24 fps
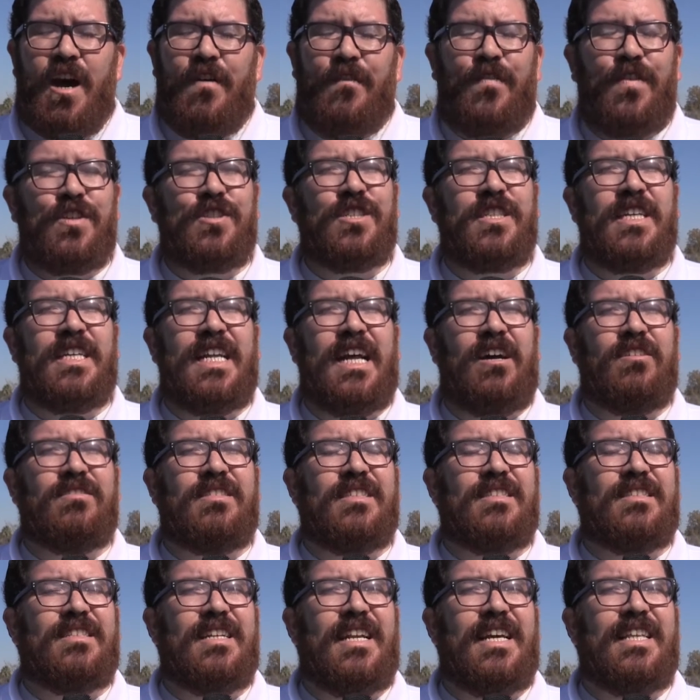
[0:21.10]
officially
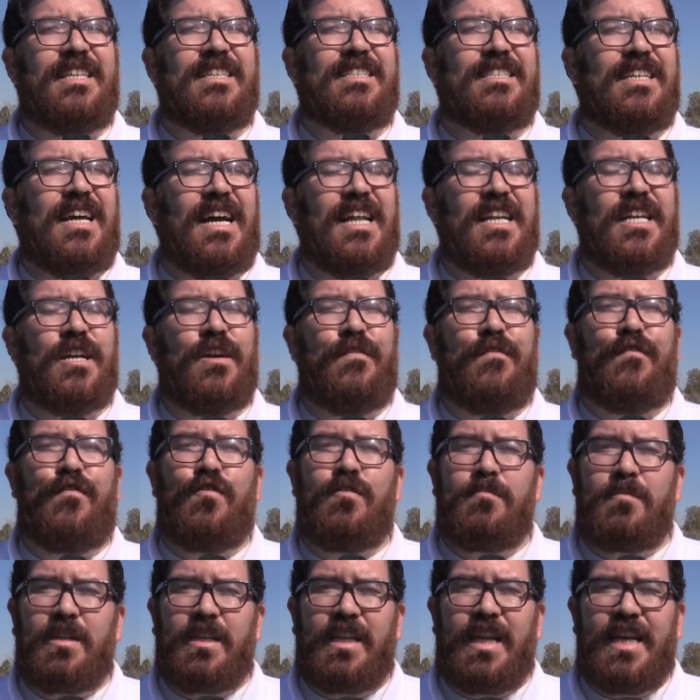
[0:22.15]
announcing today the signing of
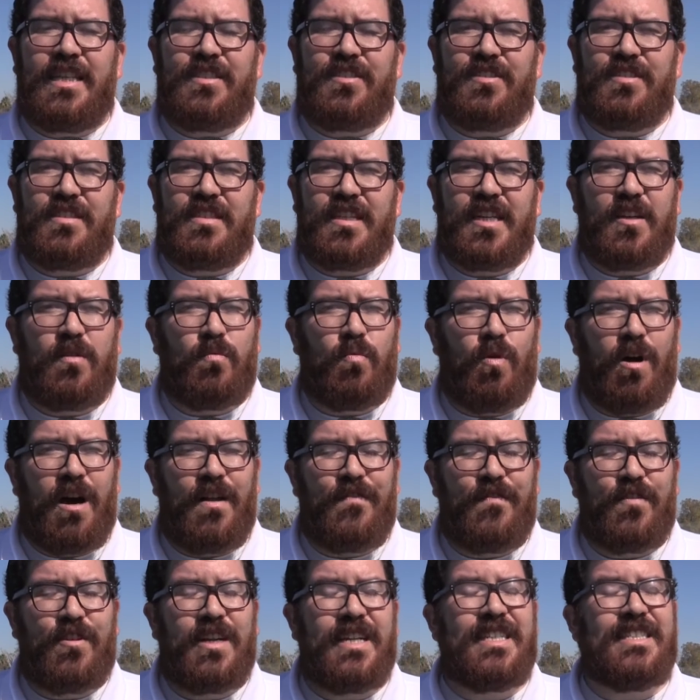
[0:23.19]
former Leicester City,
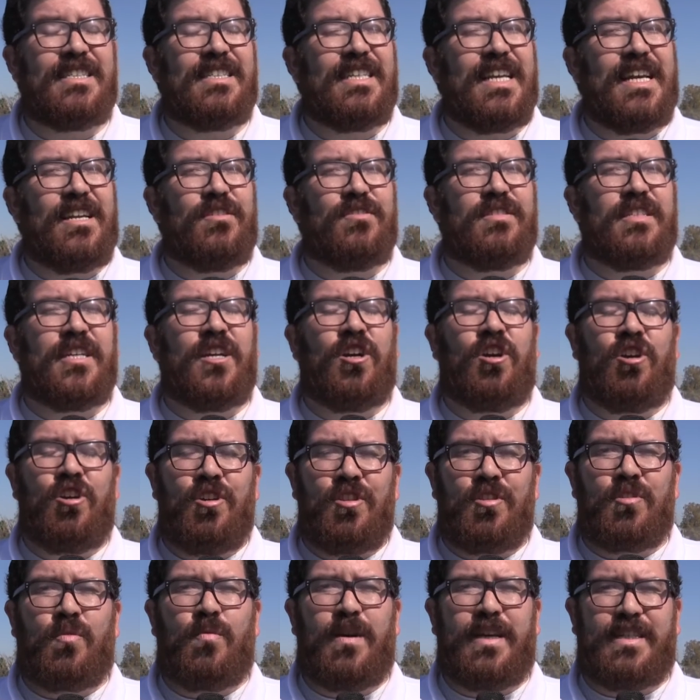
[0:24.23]
Watford and San Jose
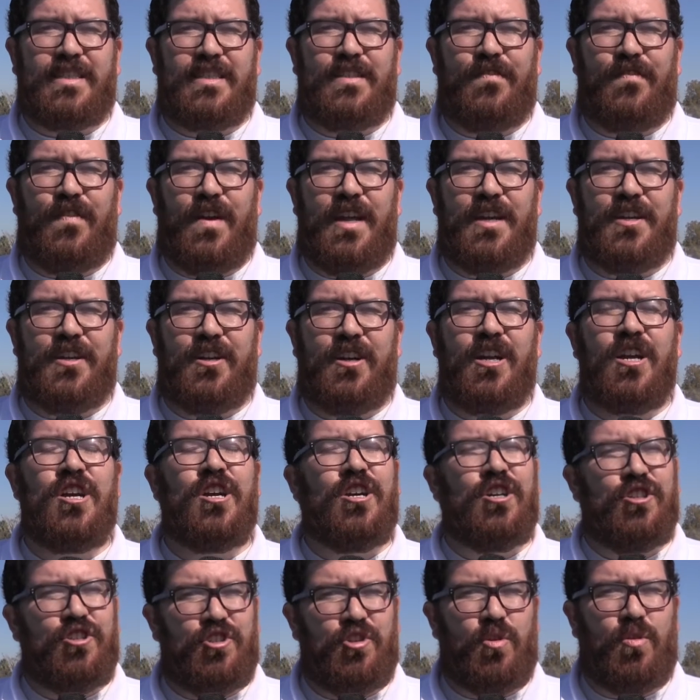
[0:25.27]
Earthquakes defender
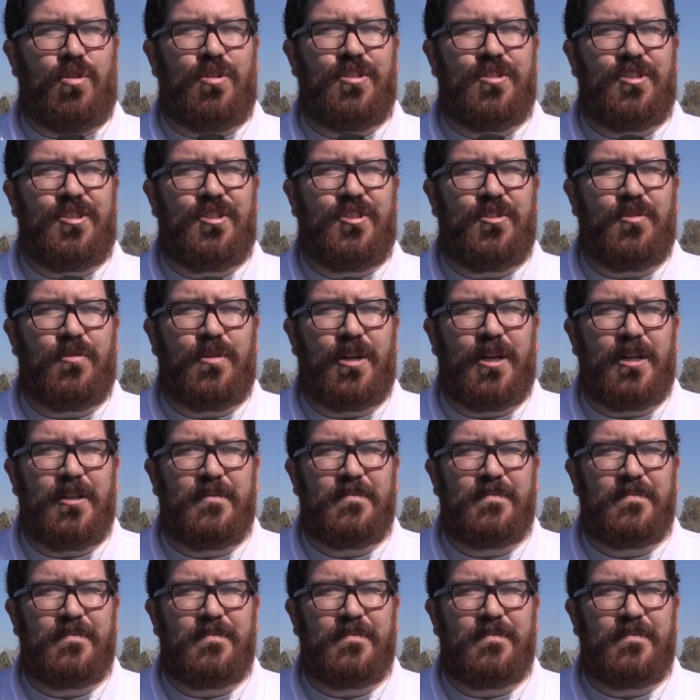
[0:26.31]
Jordan Stewart.